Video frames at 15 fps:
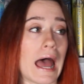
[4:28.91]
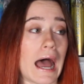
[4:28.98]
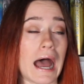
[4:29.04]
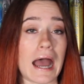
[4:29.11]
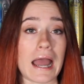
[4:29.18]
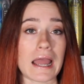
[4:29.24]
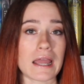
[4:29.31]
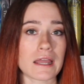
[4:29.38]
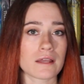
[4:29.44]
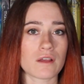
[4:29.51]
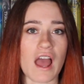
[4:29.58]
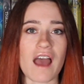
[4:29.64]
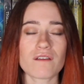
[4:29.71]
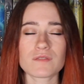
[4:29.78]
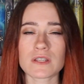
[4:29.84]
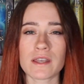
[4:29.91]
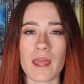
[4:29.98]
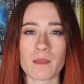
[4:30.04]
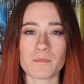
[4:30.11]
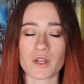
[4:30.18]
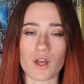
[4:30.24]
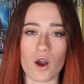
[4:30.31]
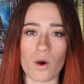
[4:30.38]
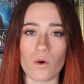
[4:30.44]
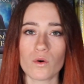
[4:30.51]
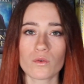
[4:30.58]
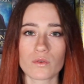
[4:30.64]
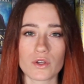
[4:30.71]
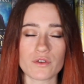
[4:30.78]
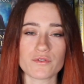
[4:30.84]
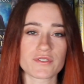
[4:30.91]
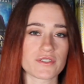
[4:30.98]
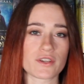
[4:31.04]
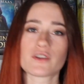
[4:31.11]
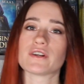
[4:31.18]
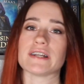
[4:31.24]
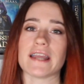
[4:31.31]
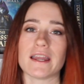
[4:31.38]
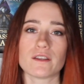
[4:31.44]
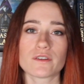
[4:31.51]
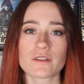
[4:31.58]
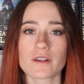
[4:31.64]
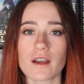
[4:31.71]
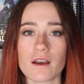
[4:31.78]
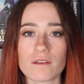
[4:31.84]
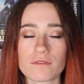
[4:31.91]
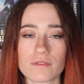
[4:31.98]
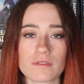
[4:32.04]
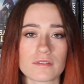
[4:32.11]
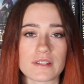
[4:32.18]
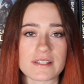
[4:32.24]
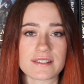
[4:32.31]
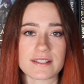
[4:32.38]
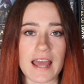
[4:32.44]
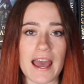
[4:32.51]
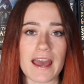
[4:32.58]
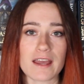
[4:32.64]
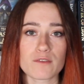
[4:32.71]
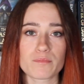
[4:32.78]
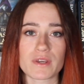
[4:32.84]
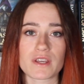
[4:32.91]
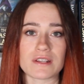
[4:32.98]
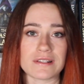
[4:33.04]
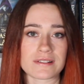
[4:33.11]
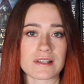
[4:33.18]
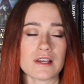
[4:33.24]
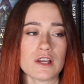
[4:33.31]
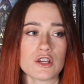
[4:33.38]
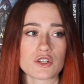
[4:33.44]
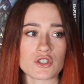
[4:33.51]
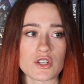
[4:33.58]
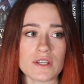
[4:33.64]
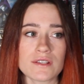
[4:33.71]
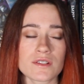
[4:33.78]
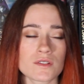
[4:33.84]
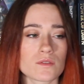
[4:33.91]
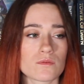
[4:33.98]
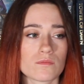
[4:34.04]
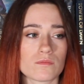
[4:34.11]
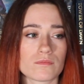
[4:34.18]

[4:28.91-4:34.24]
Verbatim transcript: I have to name Nicole, who's the creator of this tag, because she's